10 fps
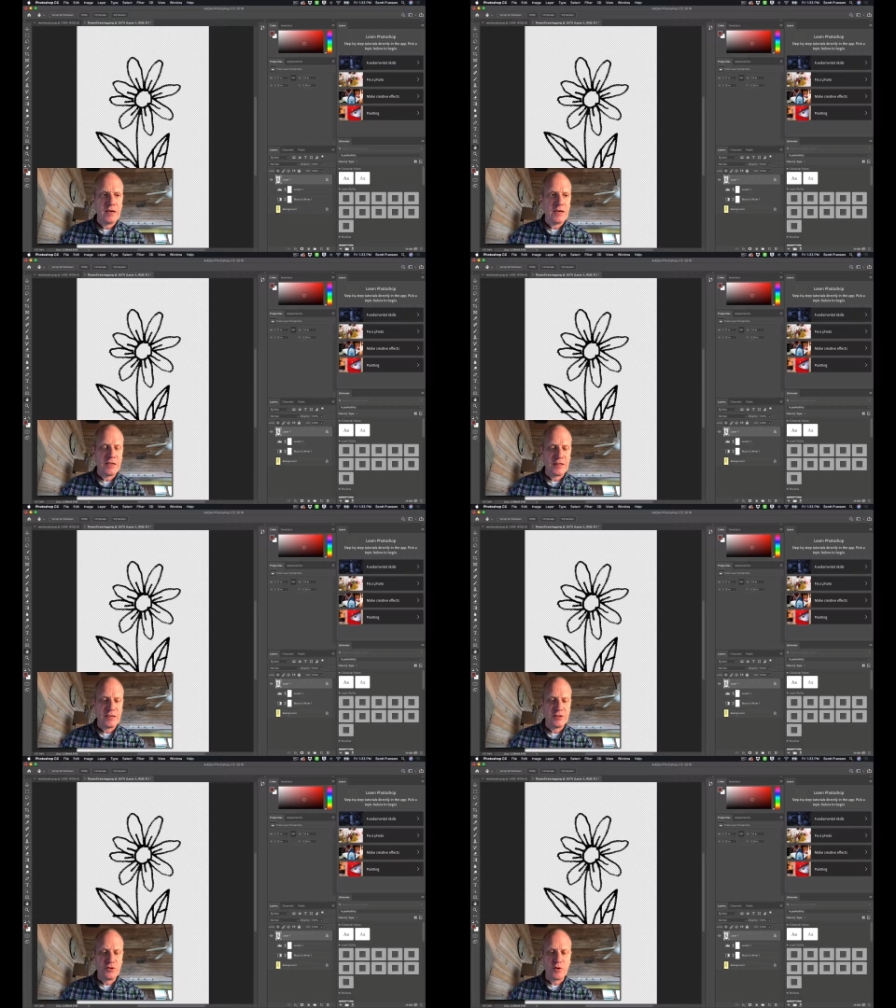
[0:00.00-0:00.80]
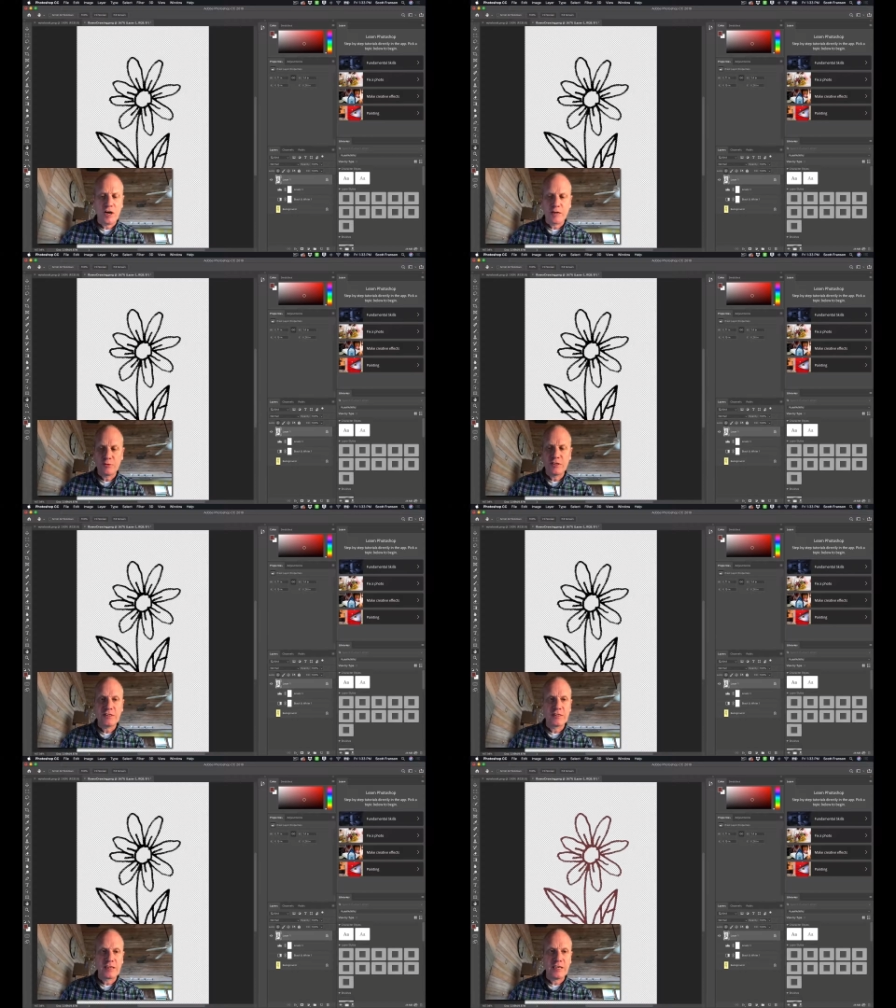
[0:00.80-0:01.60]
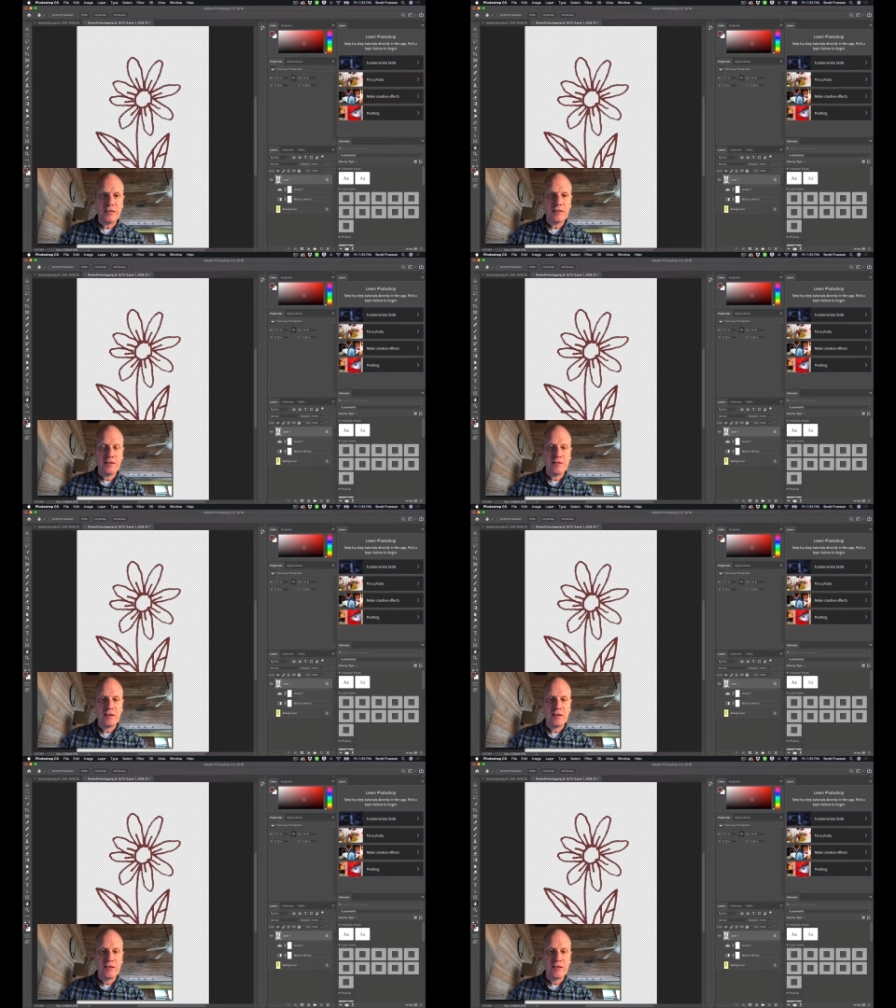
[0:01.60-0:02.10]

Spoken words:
and then do Option Delete,